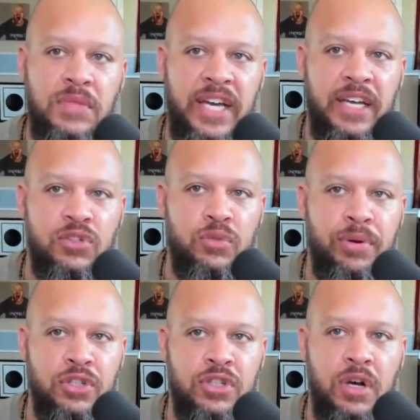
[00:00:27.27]
Andrew
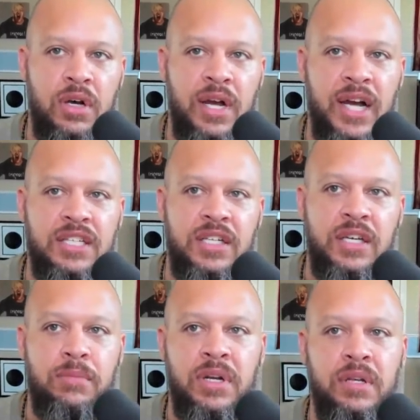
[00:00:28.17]
Pershong, I got you here,
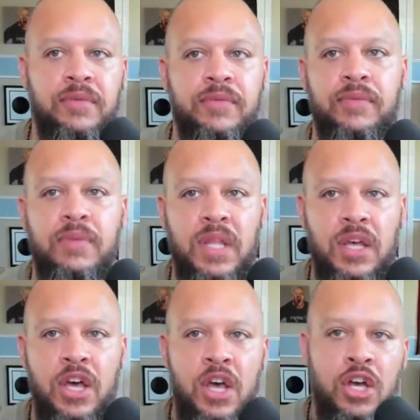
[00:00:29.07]
buddy.
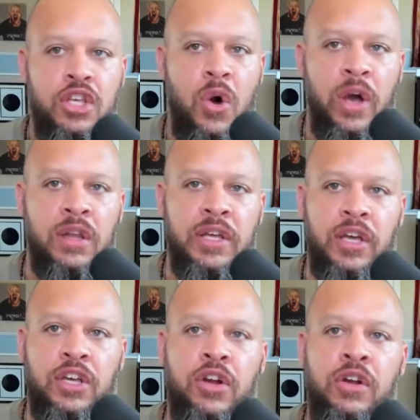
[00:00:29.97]
Yo,
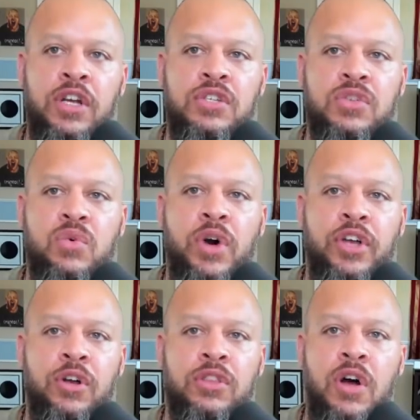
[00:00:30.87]
Elliott, curious what
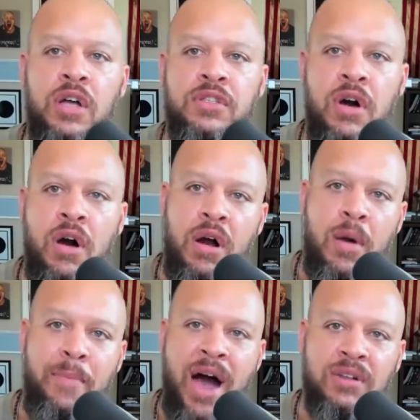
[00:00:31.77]
your thoughts are
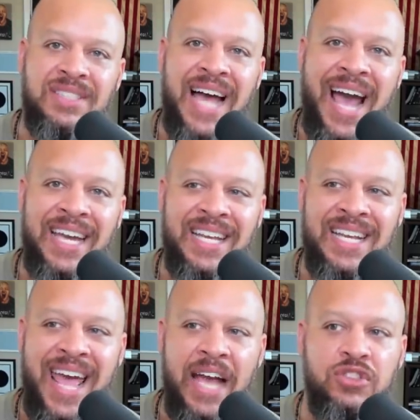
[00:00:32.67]
about diet
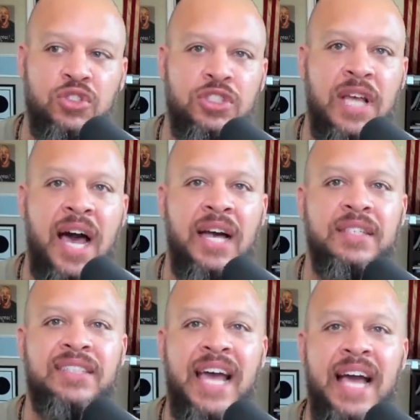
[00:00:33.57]
and
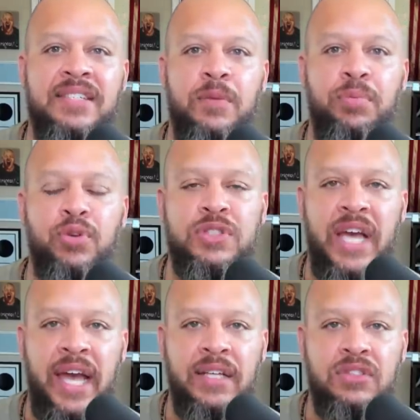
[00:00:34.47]
exercise as it
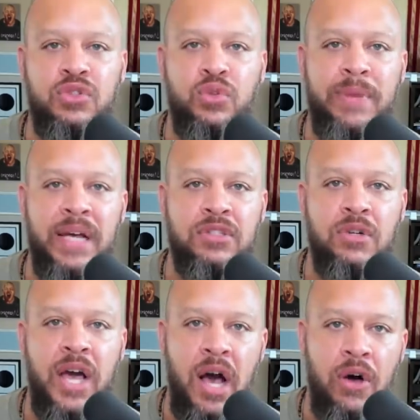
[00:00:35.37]
pertains to
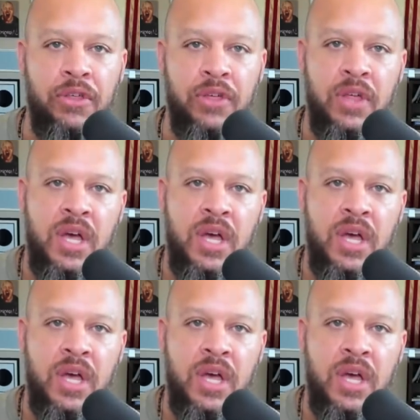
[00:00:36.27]
mental health.